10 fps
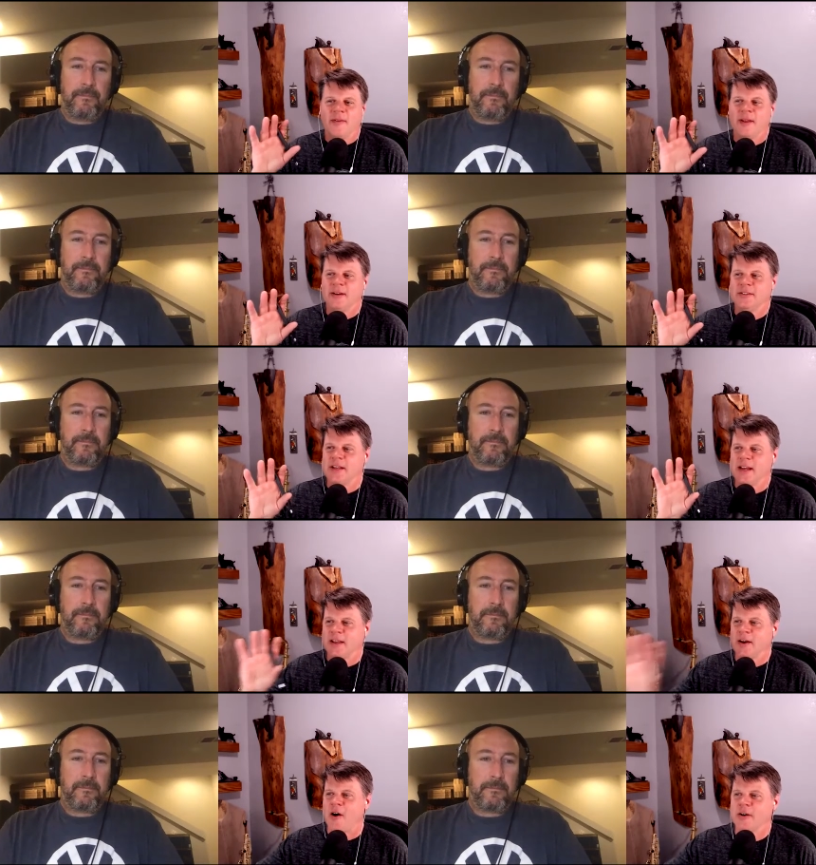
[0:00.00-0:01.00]
Speaker 1: there's
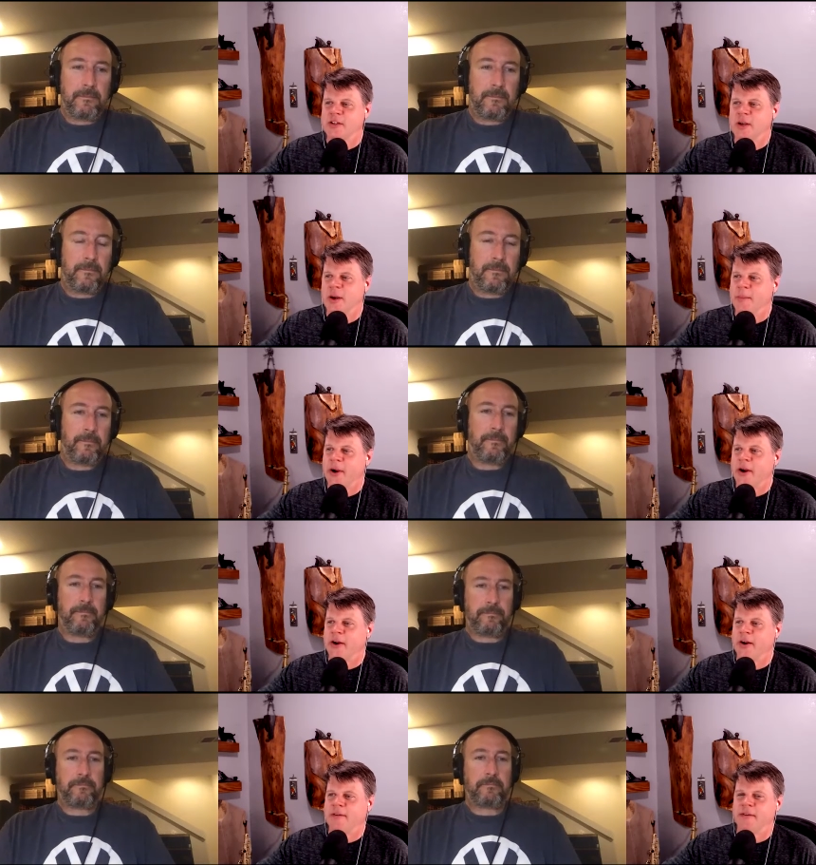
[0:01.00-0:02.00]
like always a
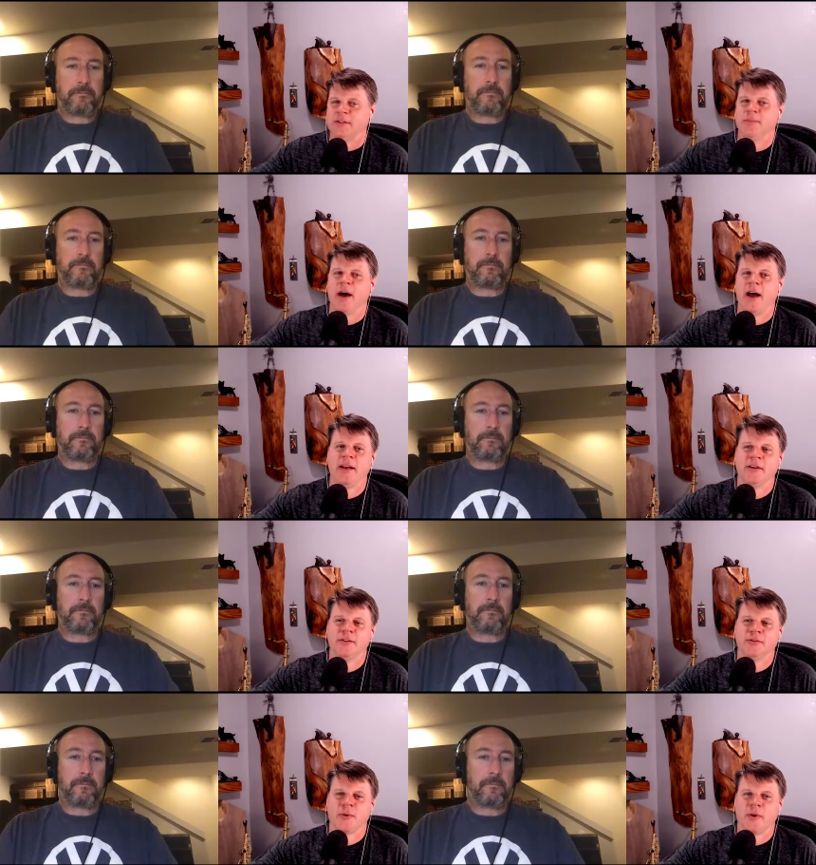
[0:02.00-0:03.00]
barrier if it's behind
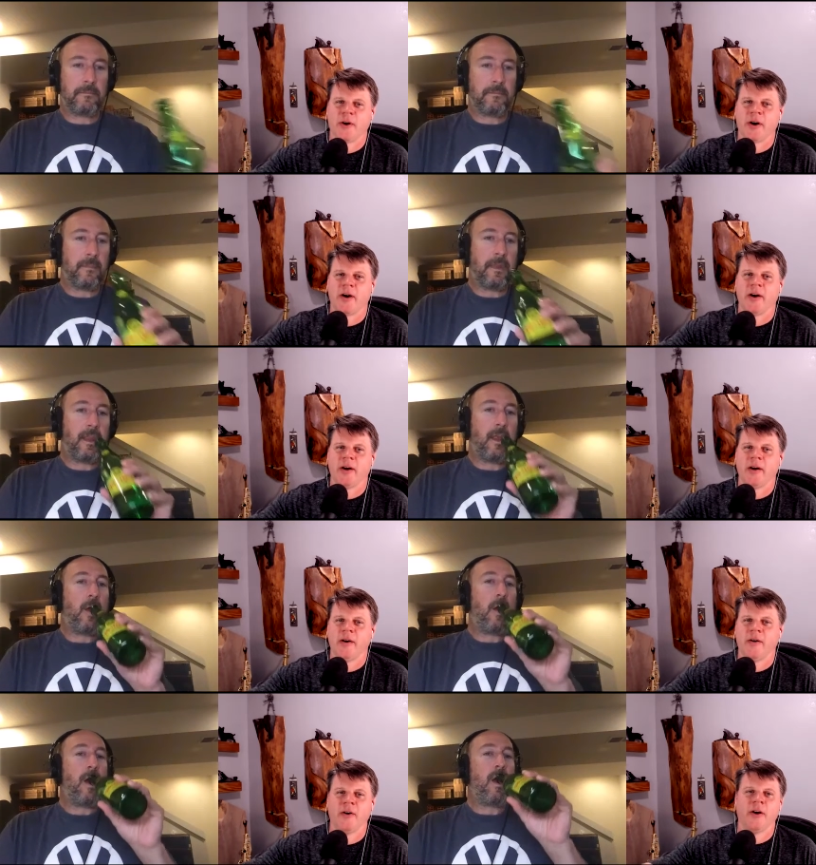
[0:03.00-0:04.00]
a drawer
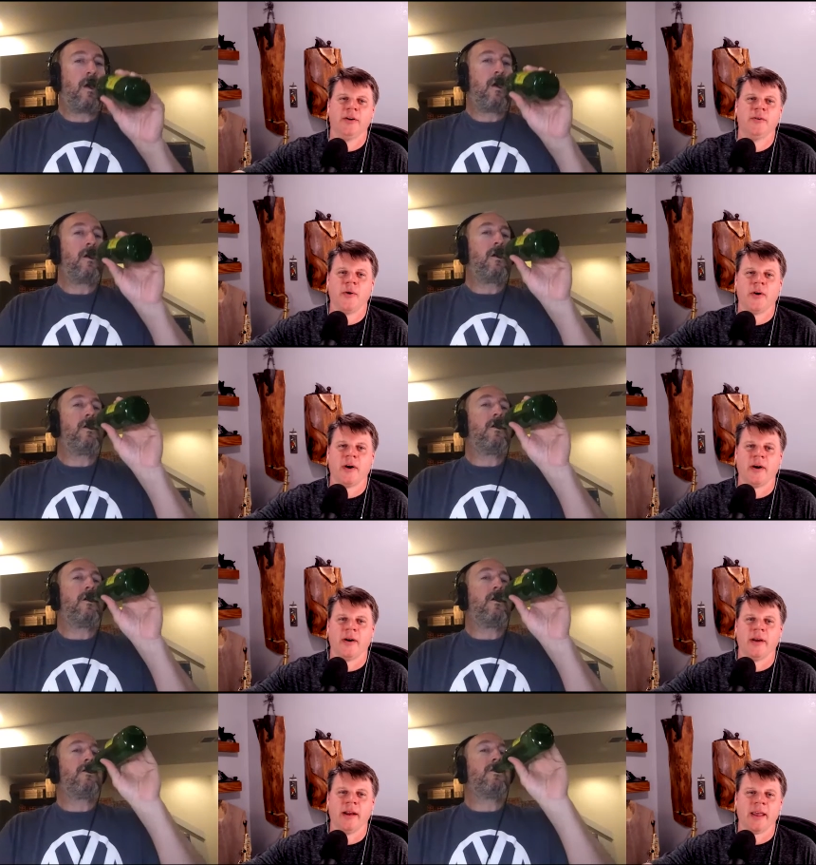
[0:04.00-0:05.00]
or a
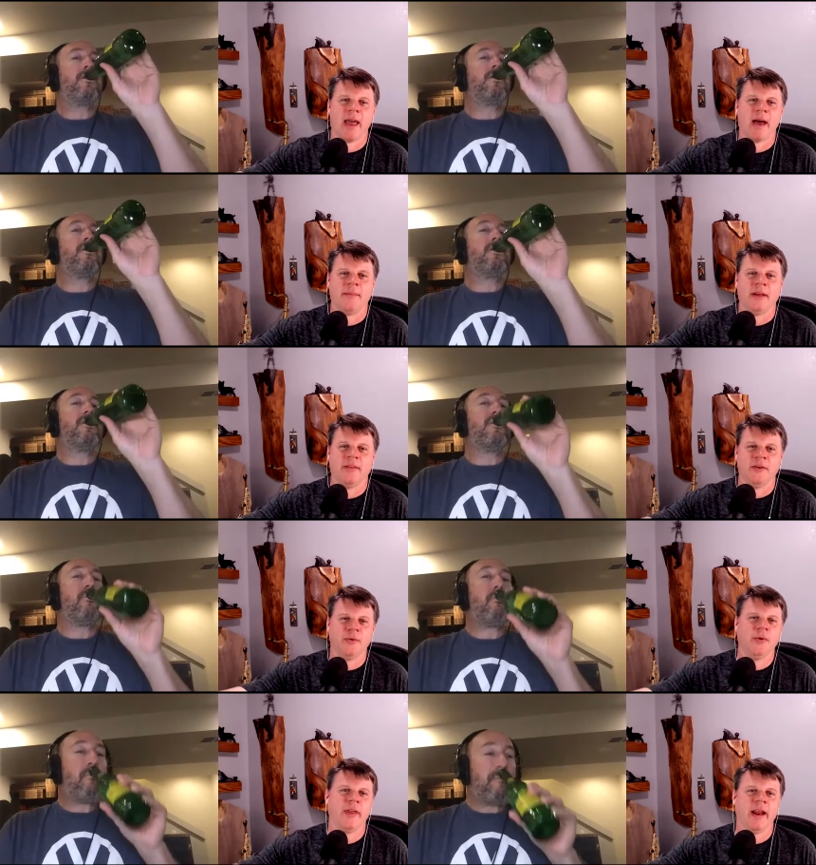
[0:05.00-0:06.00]
door in a cabinet, the
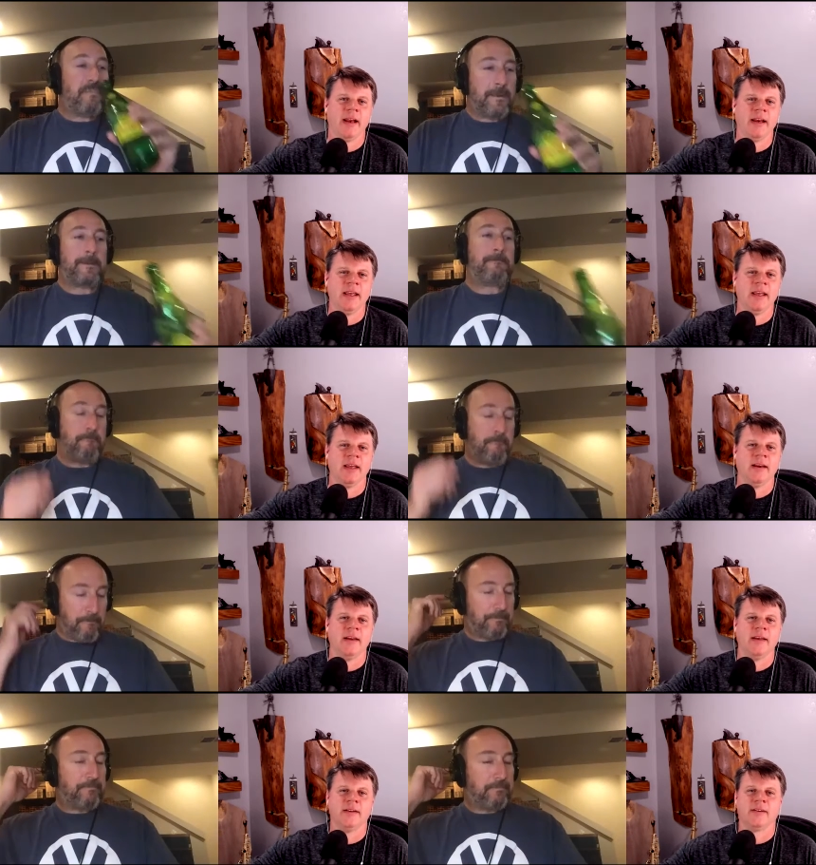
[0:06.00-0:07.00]
tool that I
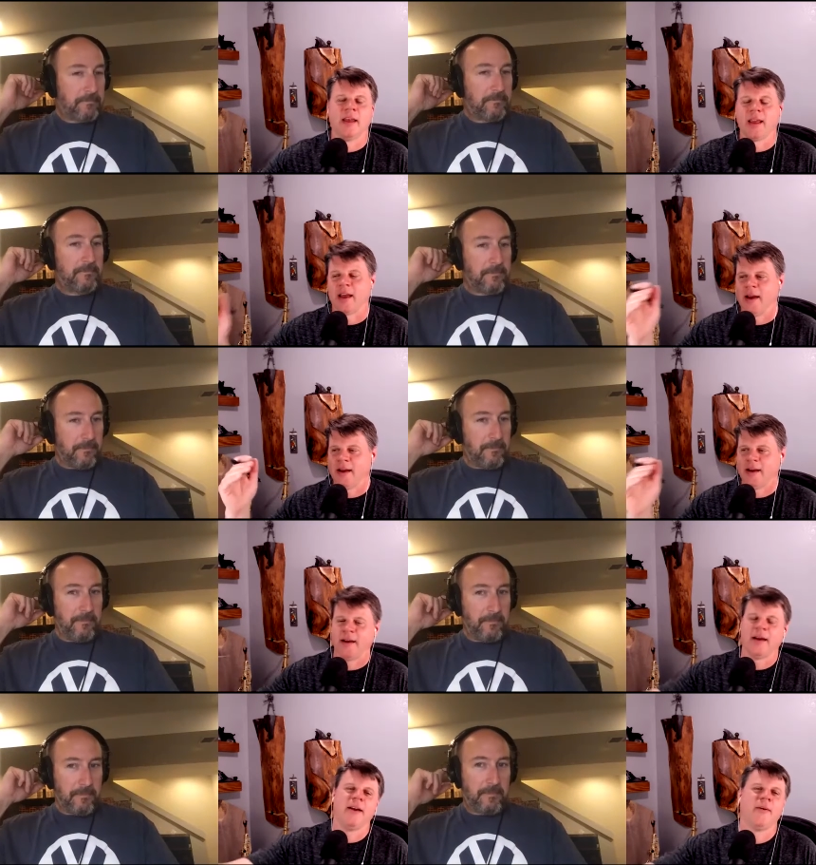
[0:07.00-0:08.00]
need, it's like,
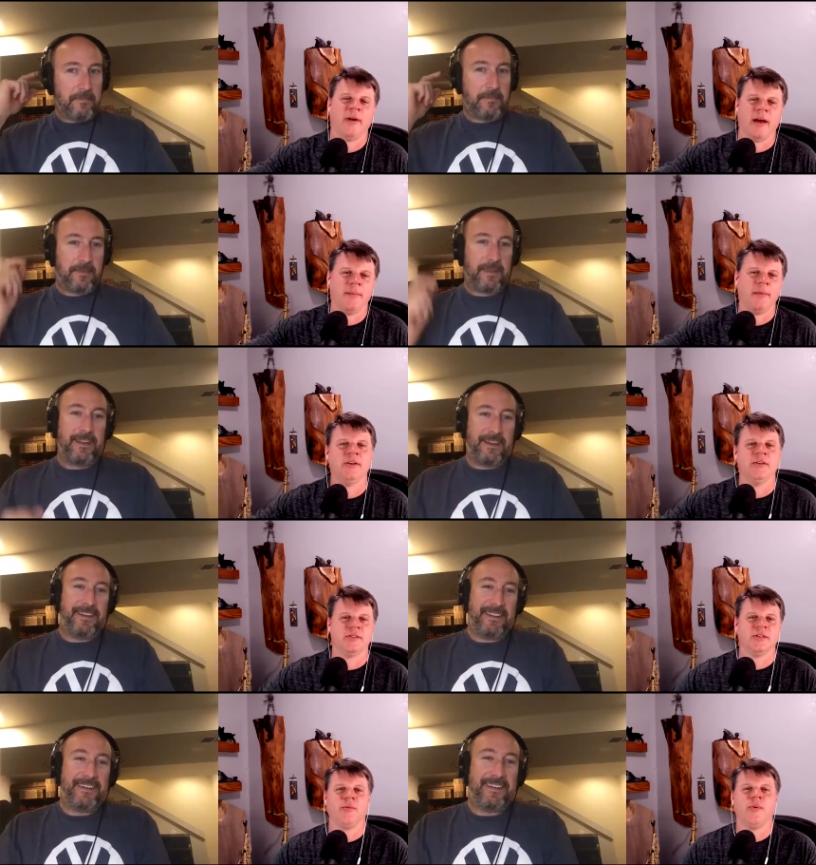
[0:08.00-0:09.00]
ah, I don't want, I'm going to
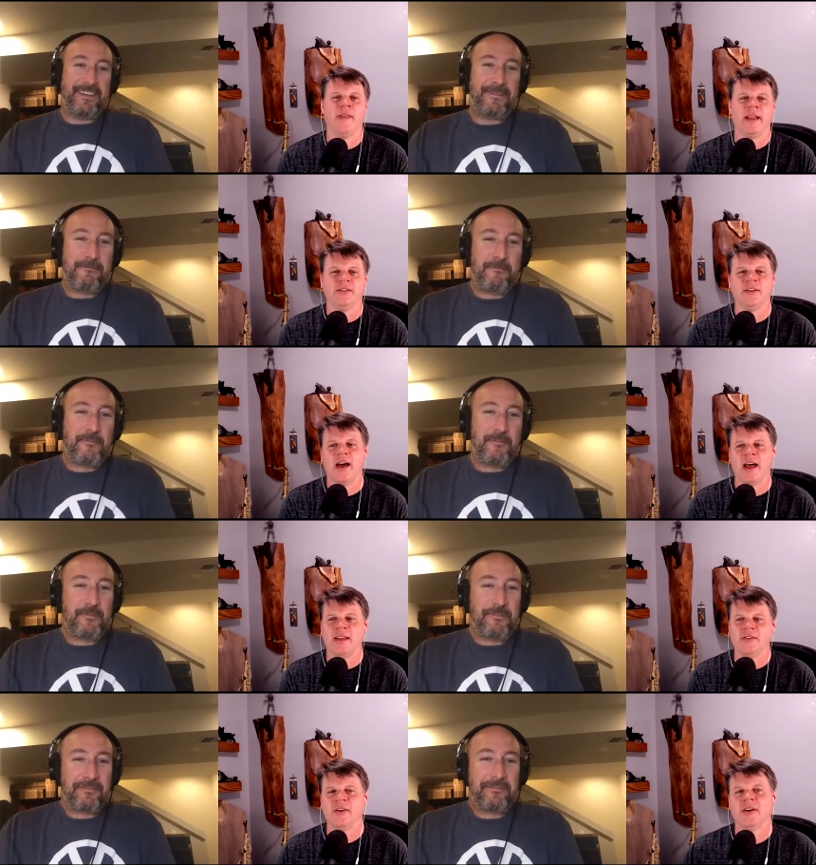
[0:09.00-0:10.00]
use this one that's not
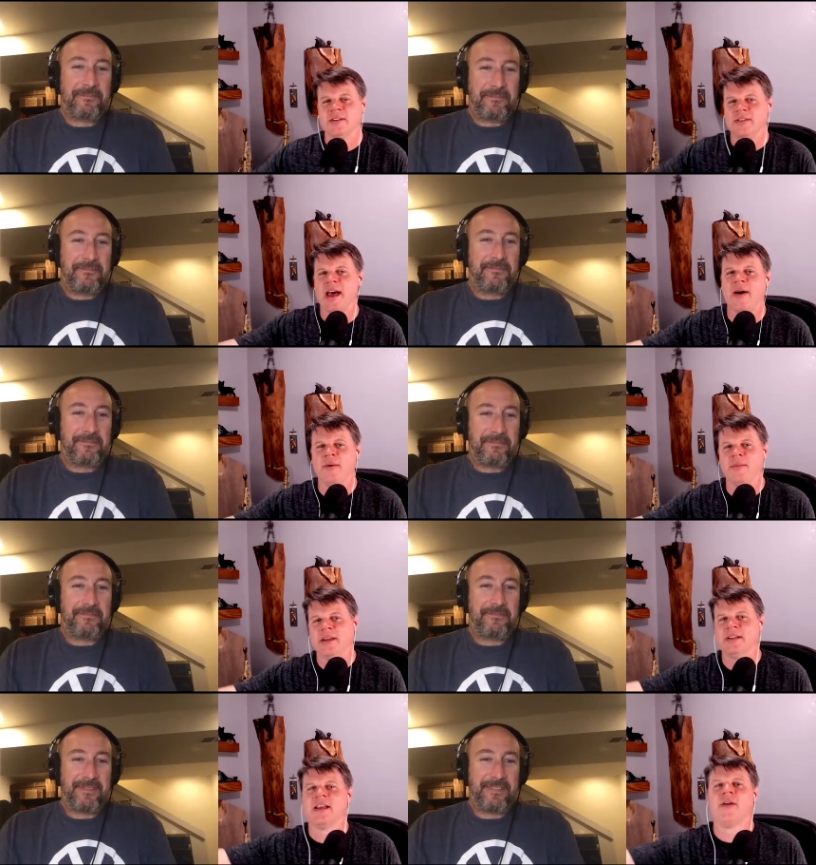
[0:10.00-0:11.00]
as good as that one
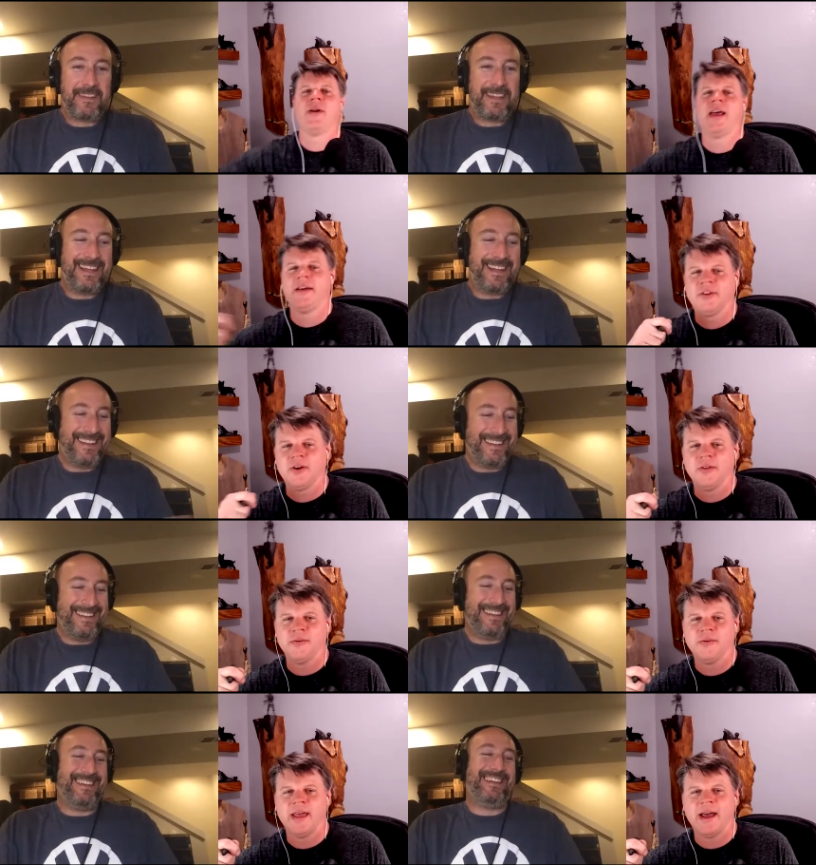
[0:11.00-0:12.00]
because I don't want to have to go
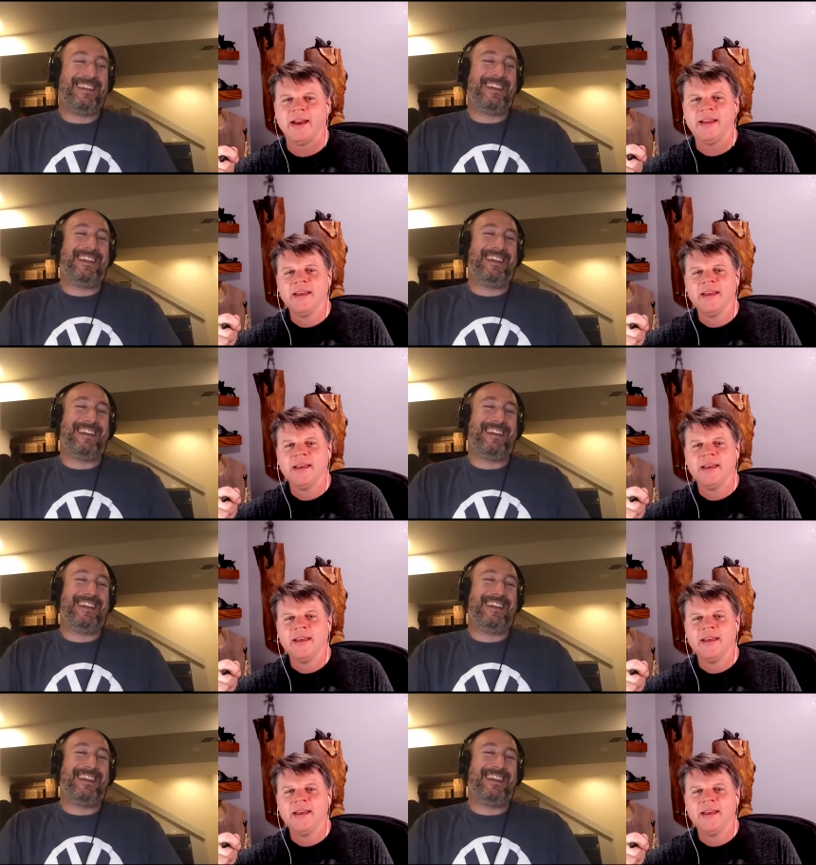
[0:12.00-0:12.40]
through that